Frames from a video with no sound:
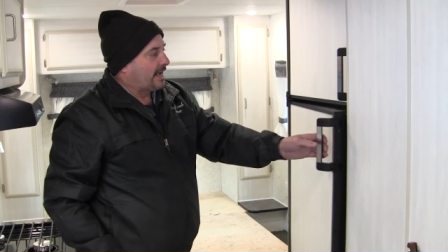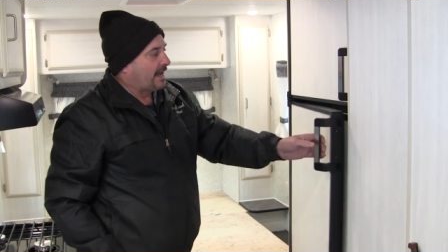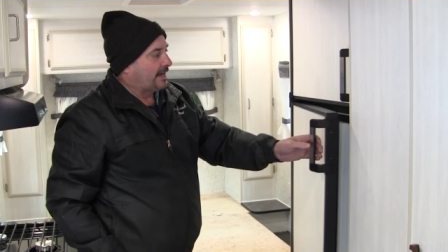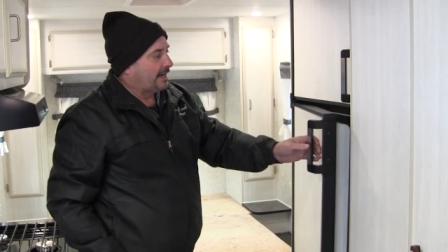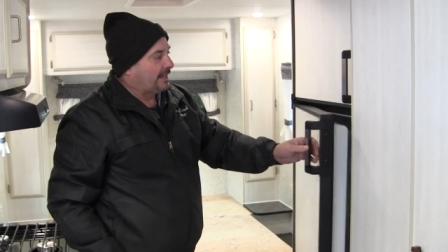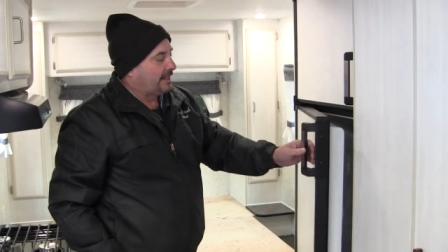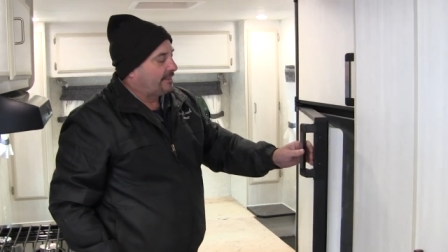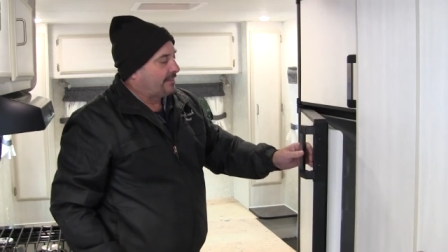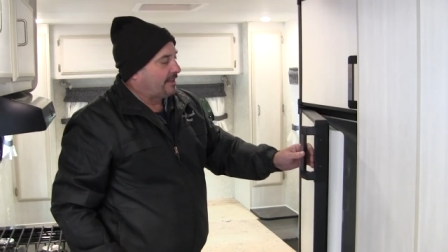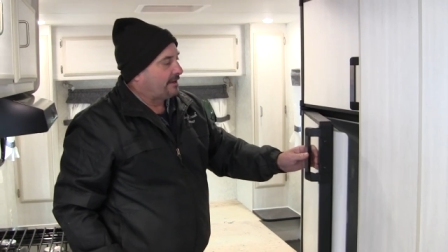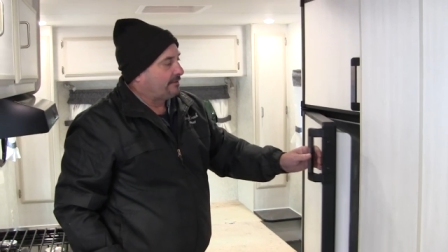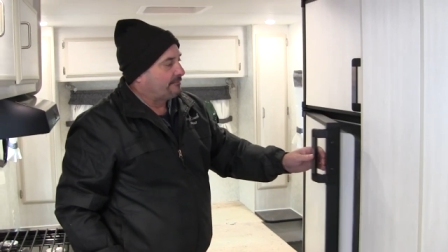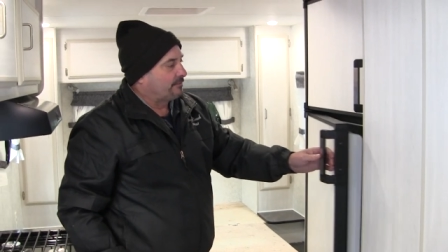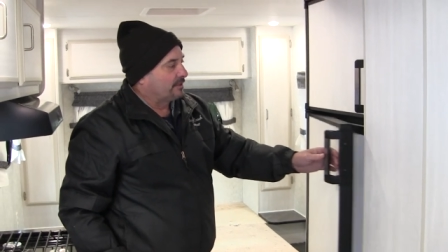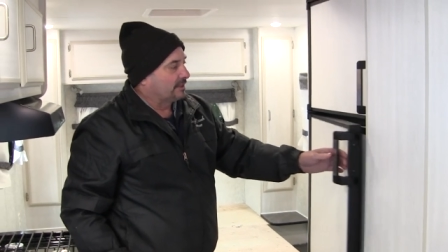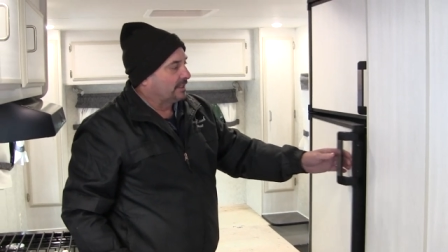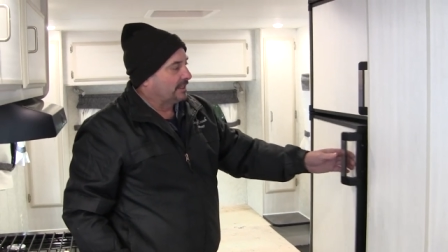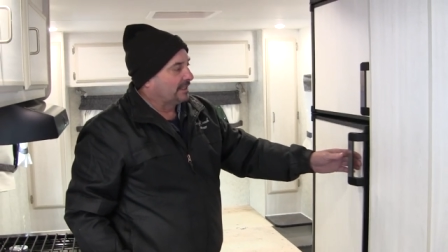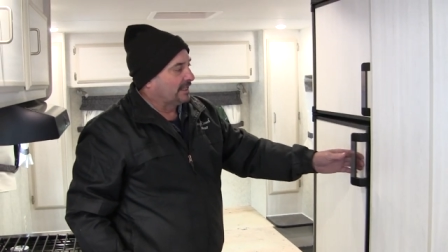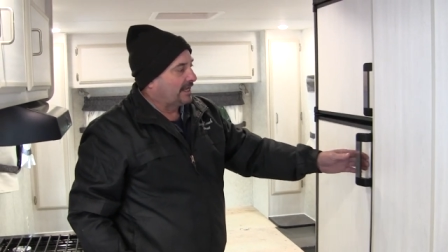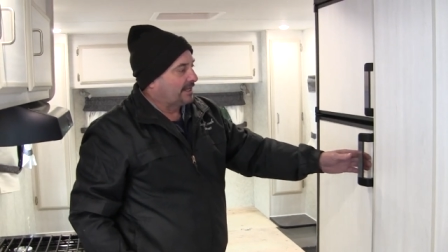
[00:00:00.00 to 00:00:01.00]
that they
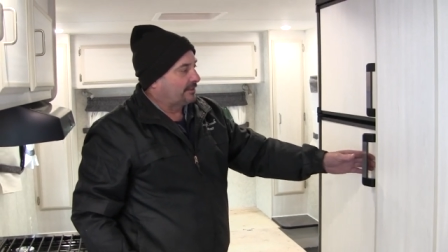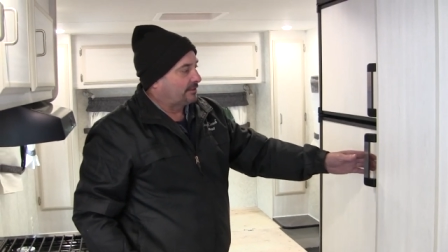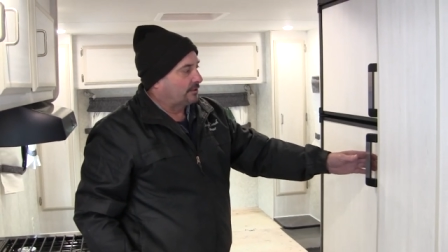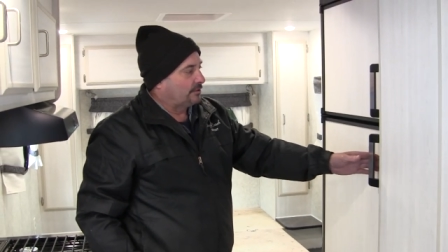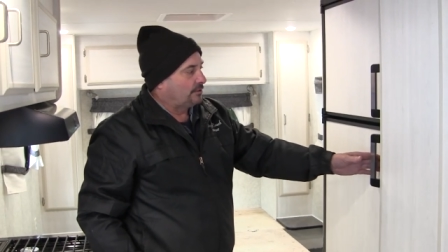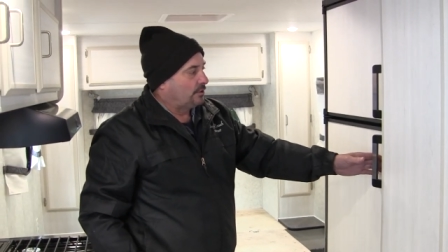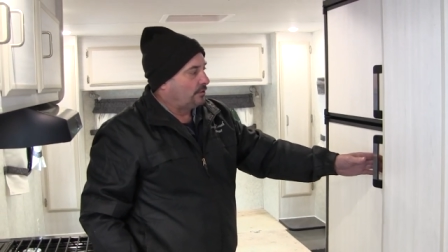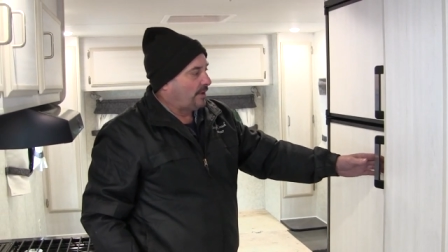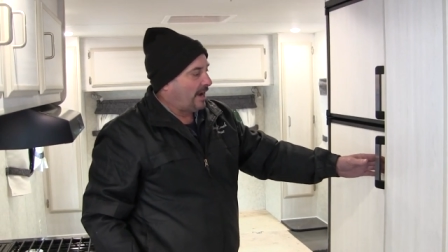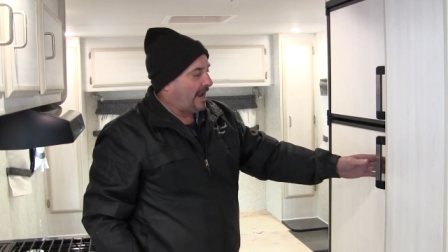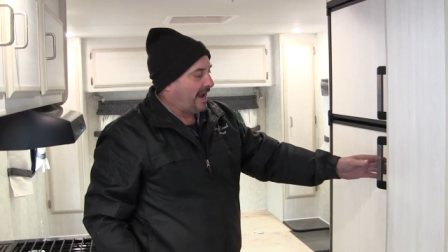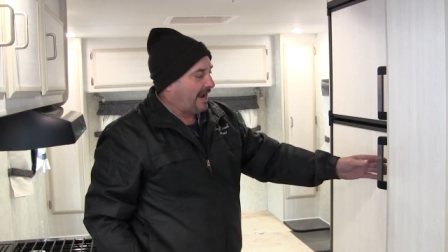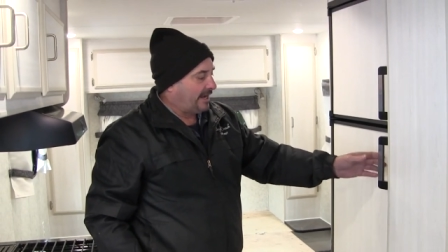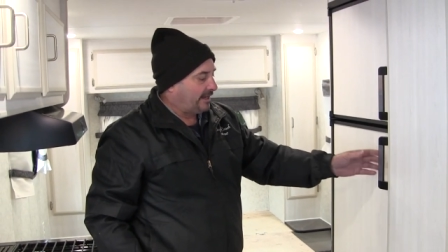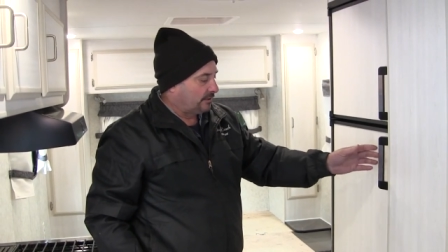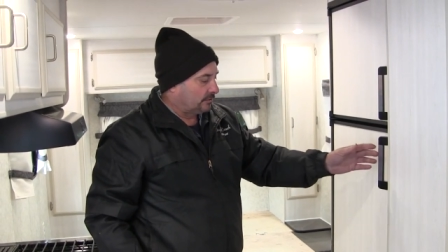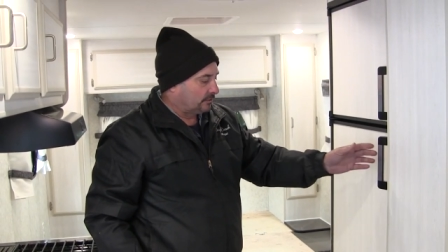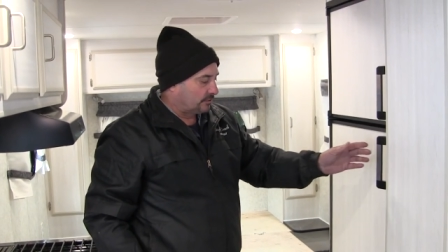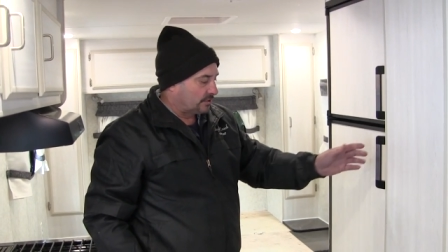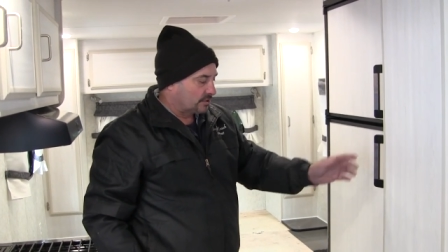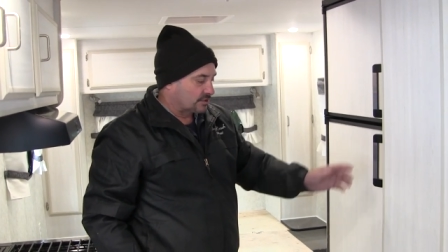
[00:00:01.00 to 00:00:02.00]
really like the new
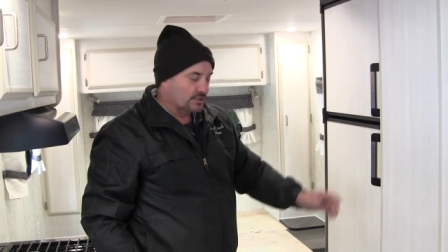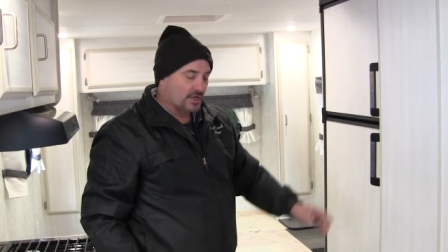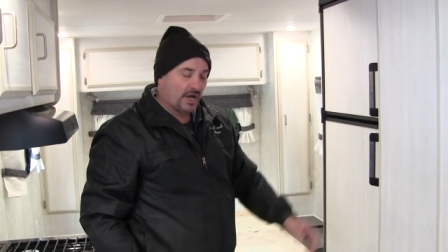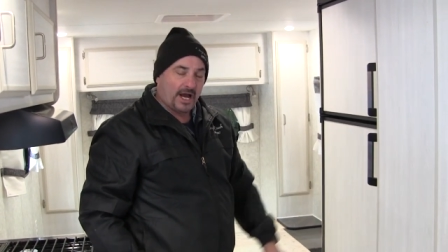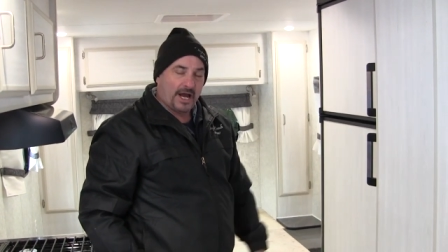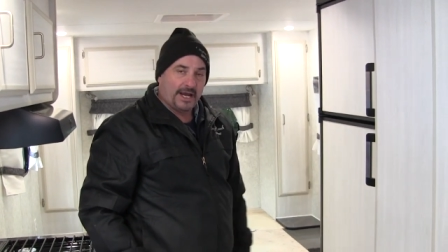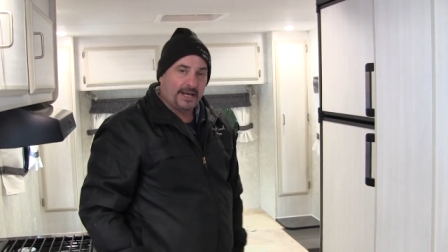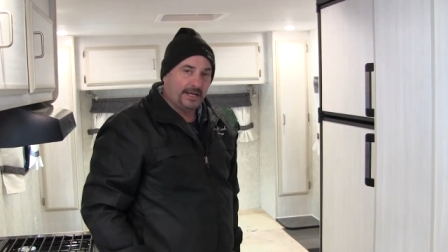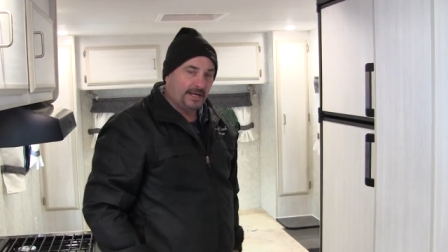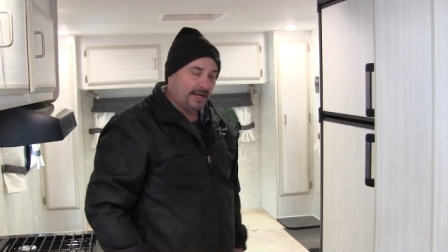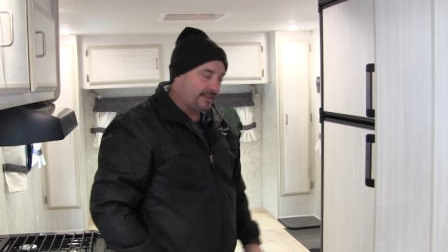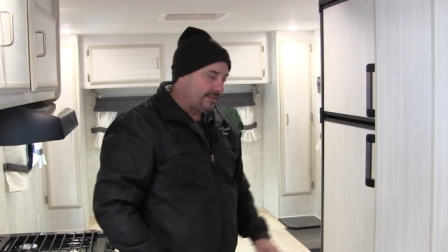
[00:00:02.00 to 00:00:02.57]
handle design